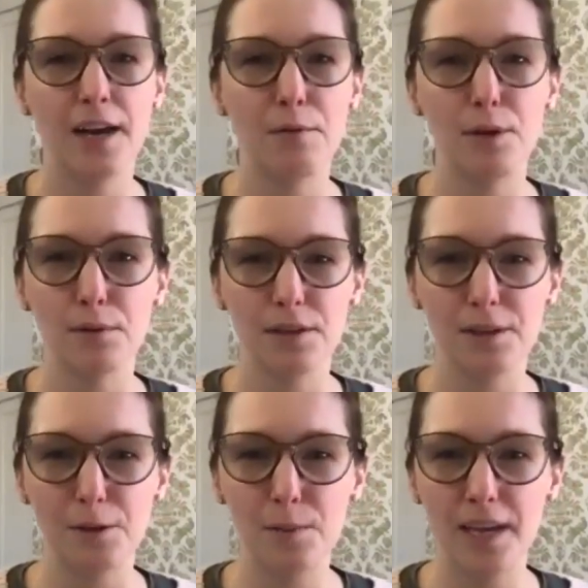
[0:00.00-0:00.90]
We were a
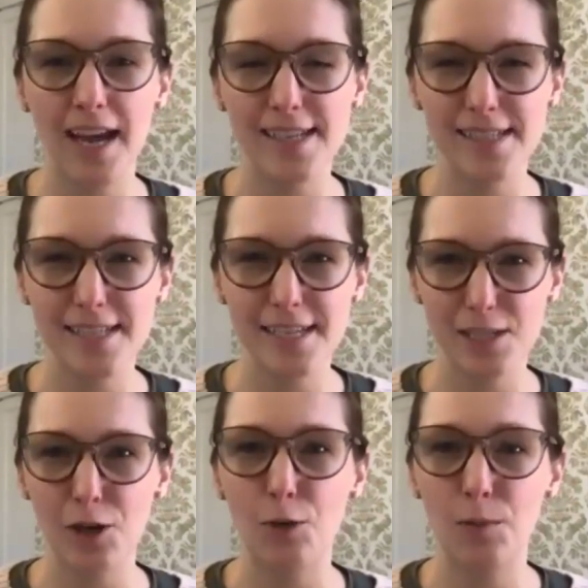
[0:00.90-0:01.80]
little bit hesitant
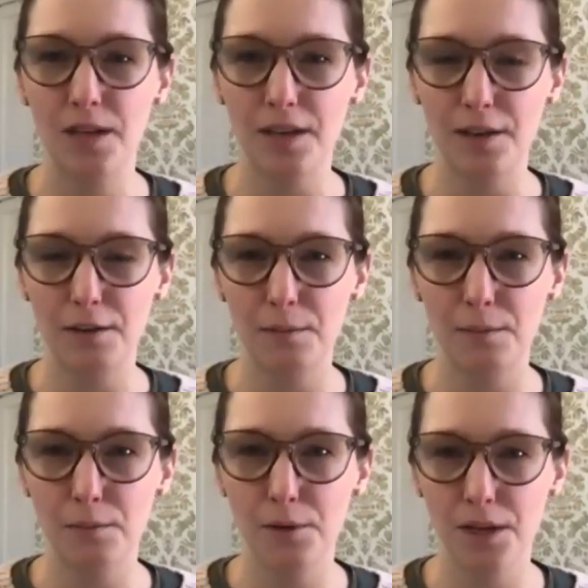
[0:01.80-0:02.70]
to open a
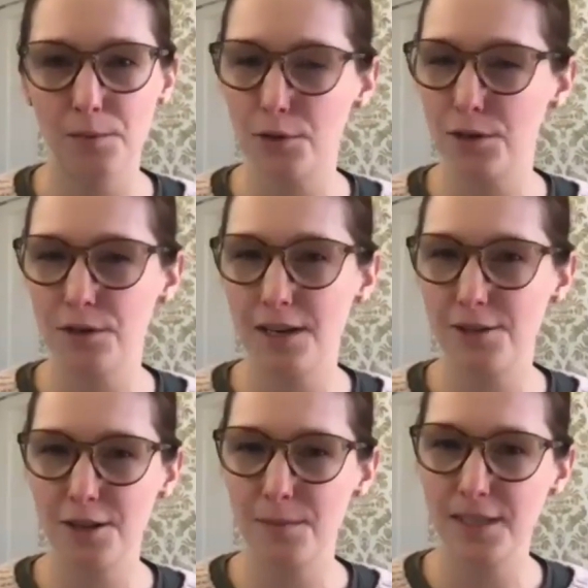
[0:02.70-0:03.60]
brick and mortar
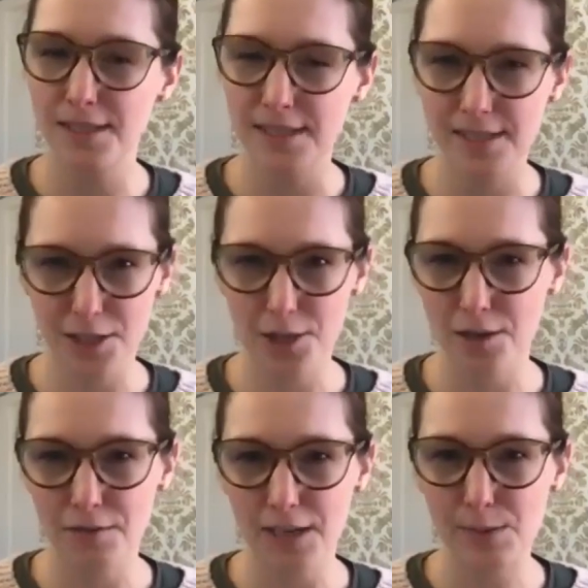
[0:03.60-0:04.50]
restaurant because it's such an
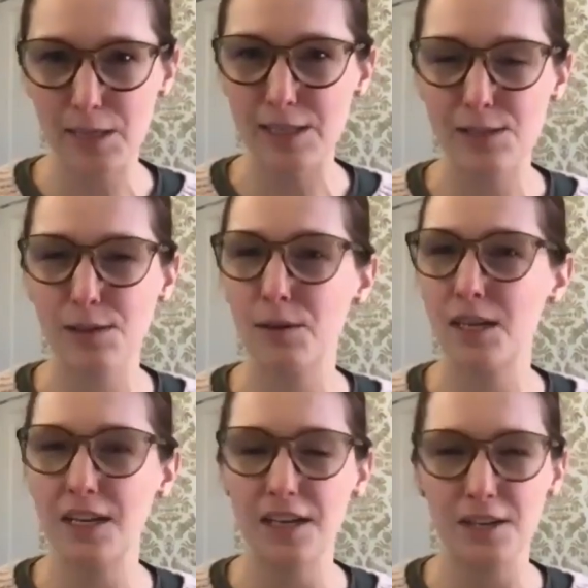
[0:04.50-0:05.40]
investment. So
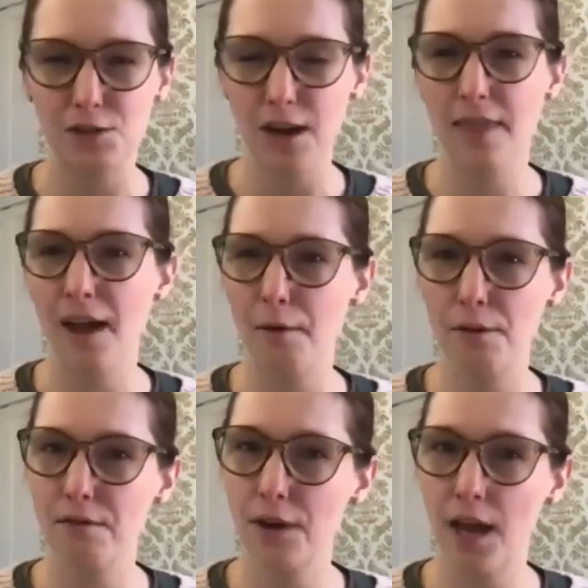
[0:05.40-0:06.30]
he tried that with
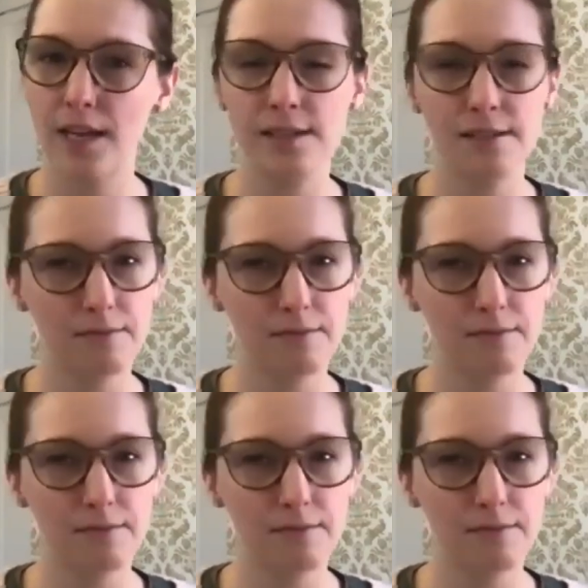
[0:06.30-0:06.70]
a friend.